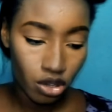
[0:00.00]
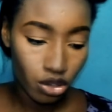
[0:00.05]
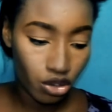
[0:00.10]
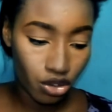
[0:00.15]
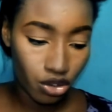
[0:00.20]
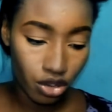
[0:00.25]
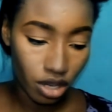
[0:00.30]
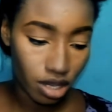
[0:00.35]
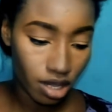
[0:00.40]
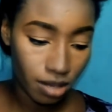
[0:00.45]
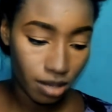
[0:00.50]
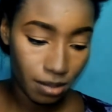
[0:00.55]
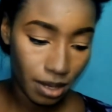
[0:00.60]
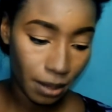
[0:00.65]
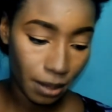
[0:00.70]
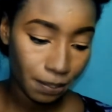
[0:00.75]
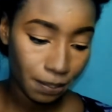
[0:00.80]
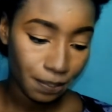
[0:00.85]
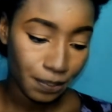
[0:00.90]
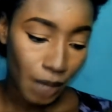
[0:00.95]
Trust me.
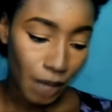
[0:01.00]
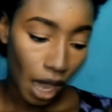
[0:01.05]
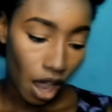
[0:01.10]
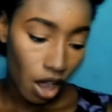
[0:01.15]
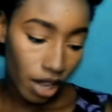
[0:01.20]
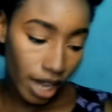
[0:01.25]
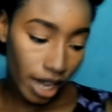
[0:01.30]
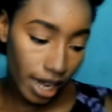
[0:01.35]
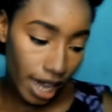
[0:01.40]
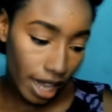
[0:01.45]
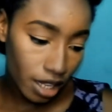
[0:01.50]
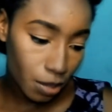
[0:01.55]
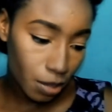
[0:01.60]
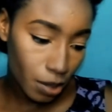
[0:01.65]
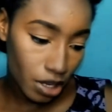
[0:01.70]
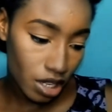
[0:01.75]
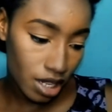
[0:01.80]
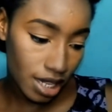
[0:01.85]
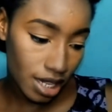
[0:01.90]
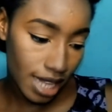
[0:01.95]
Okay, next
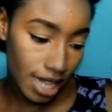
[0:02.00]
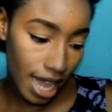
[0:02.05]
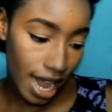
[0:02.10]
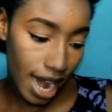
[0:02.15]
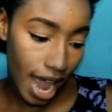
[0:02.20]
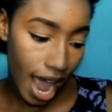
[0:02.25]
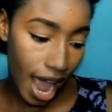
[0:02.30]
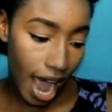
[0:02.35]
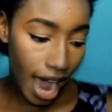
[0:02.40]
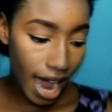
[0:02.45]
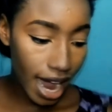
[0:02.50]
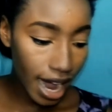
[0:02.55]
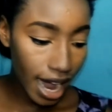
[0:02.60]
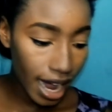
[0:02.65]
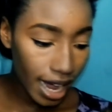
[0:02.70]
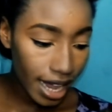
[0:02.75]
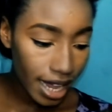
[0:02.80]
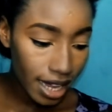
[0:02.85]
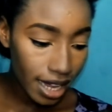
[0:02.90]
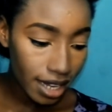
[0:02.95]
person said,
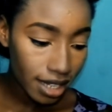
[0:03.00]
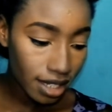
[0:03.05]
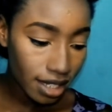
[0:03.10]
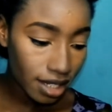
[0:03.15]
I